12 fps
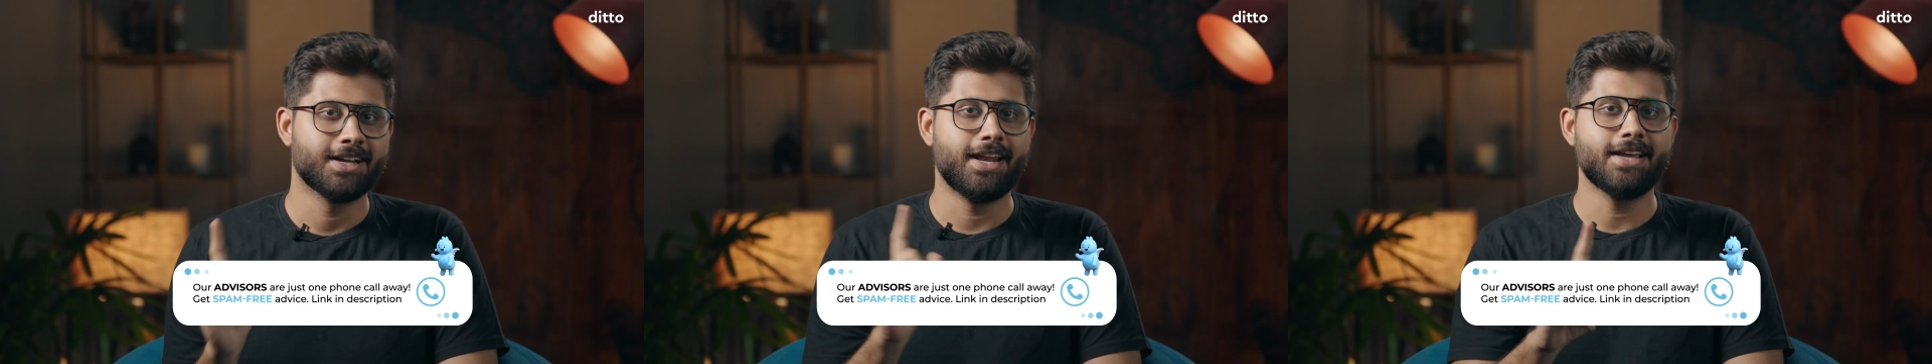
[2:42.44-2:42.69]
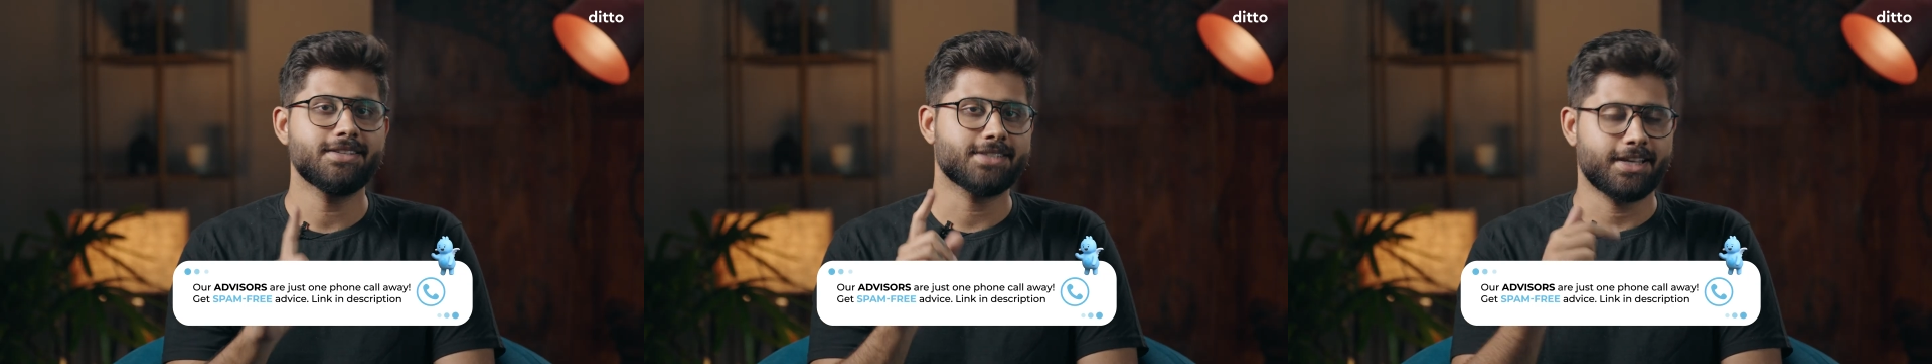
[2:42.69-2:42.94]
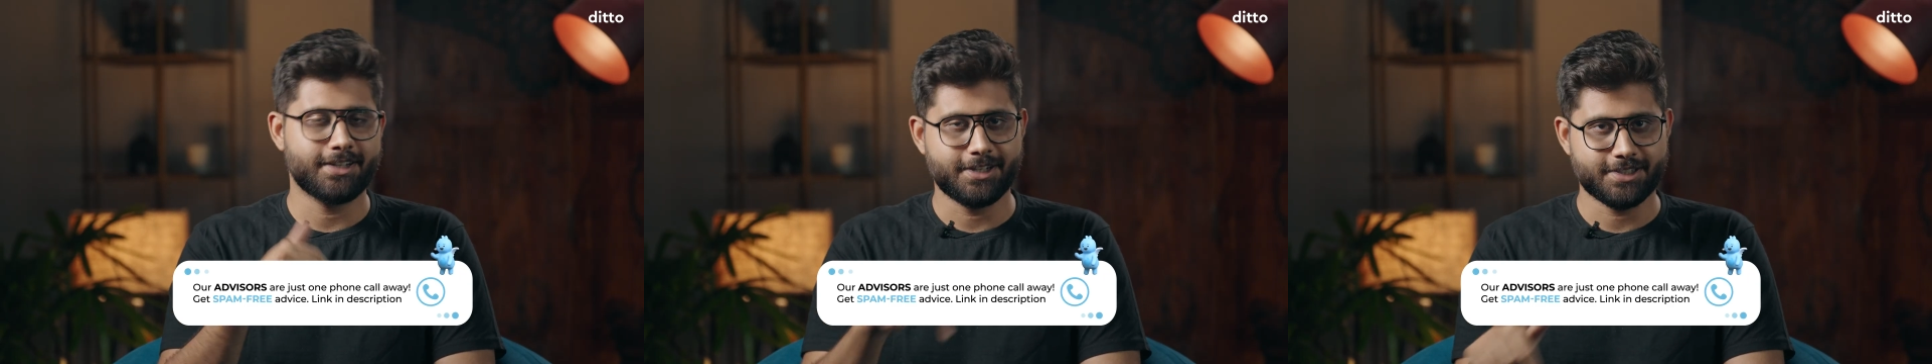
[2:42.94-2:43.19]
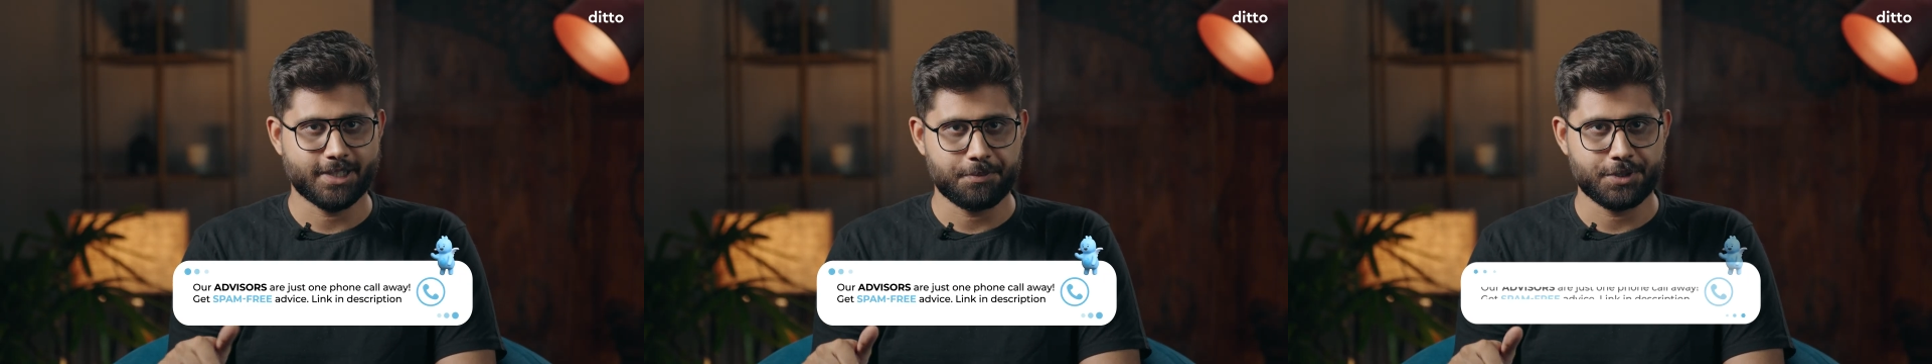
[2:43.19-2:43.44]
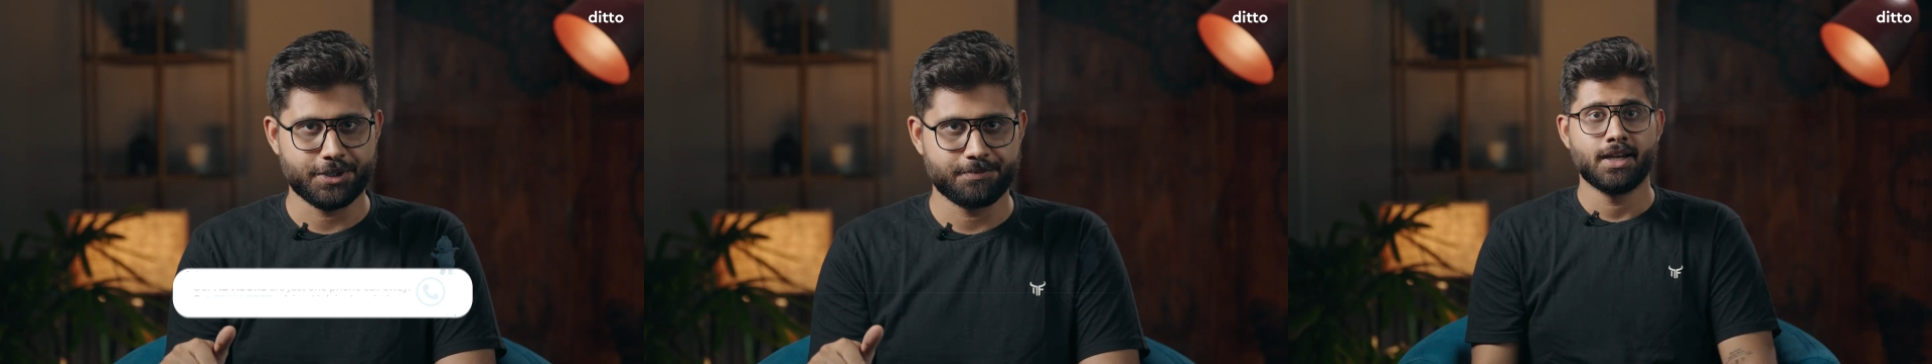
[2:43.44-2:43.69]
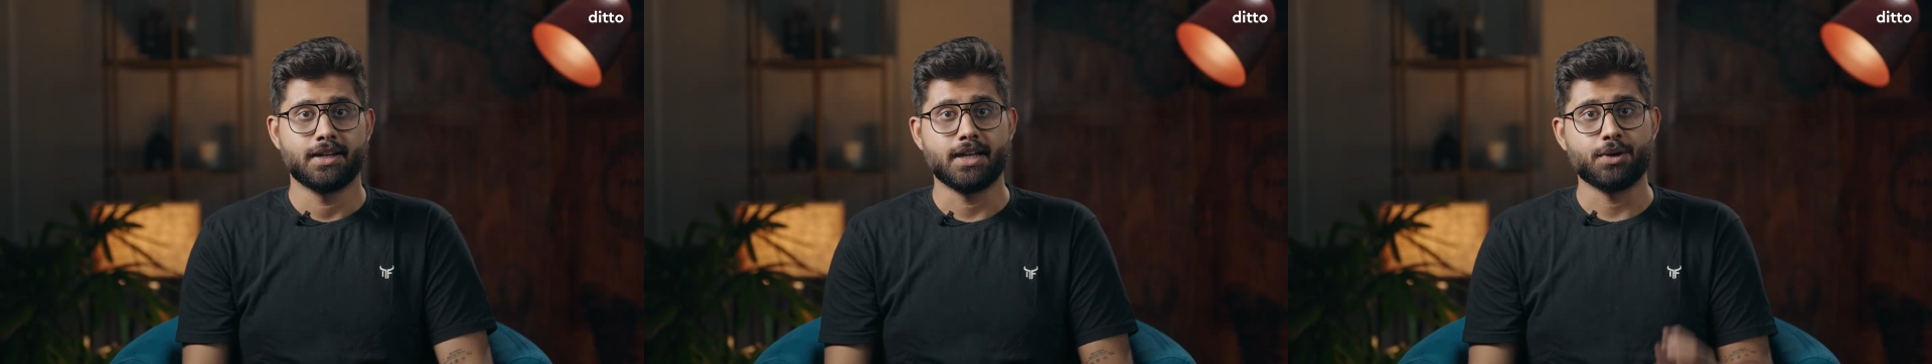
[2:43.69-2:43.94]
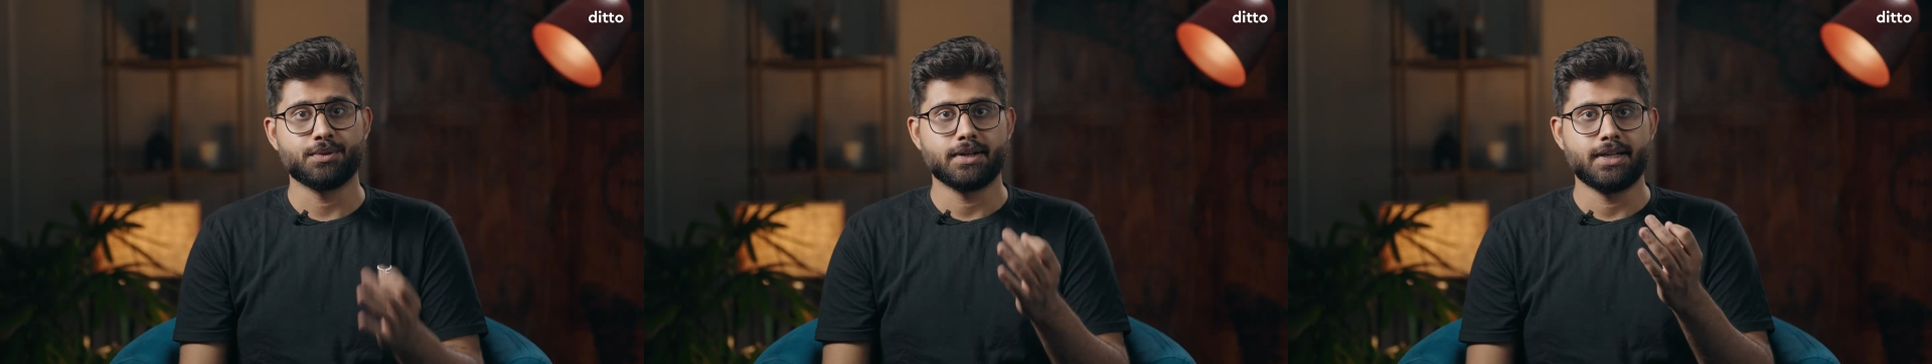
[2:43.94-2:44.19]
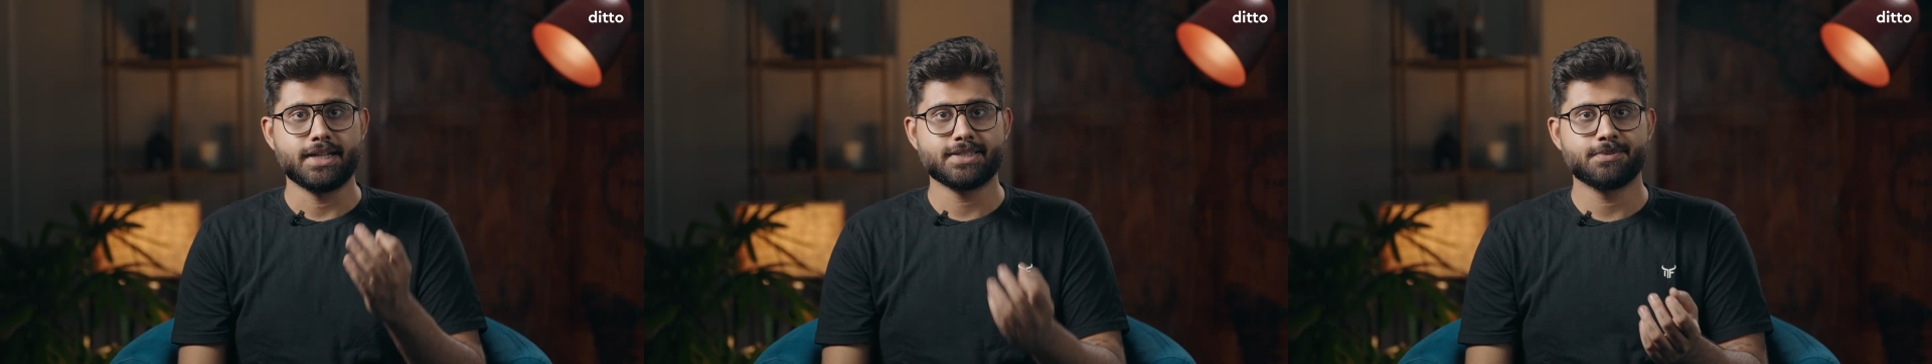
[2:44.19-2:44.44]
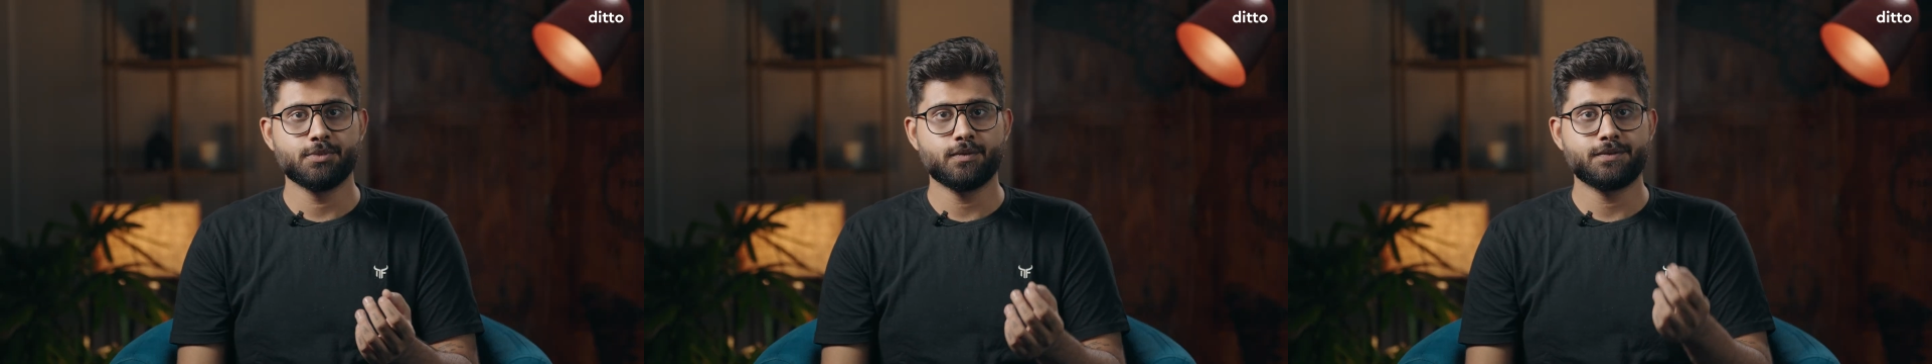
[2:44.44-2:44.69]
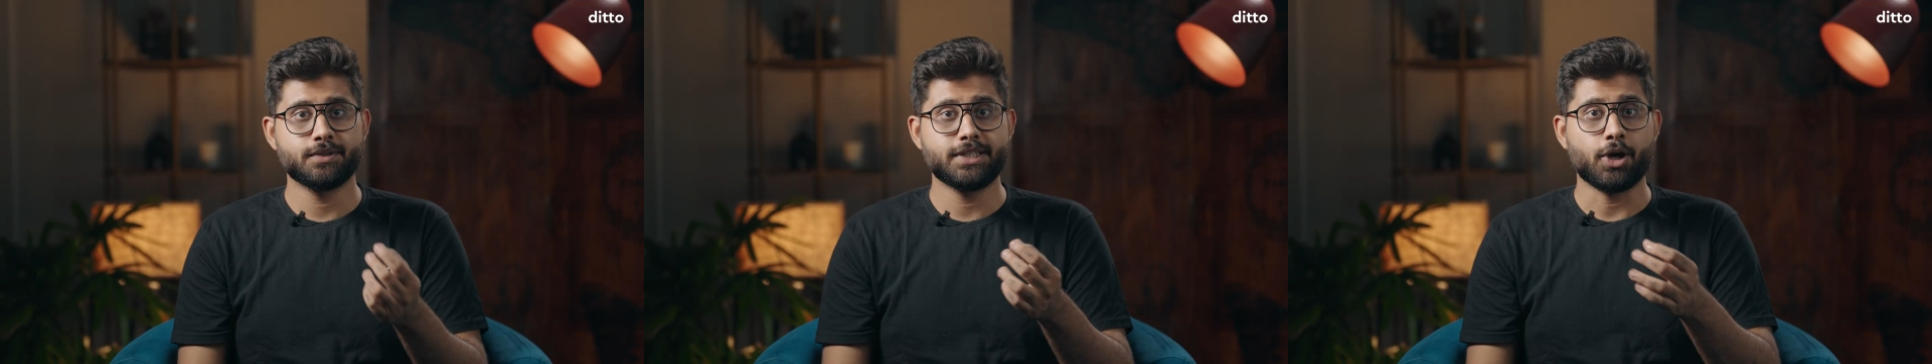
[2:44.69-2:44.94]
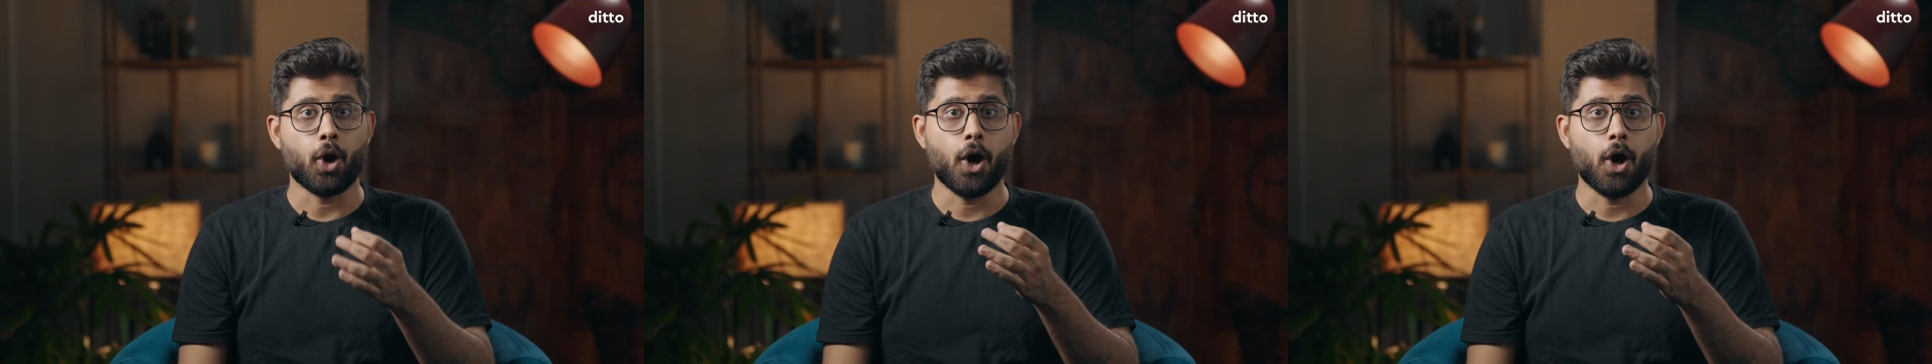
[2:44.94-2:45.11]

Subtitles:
Links in the description. Now, let's move to the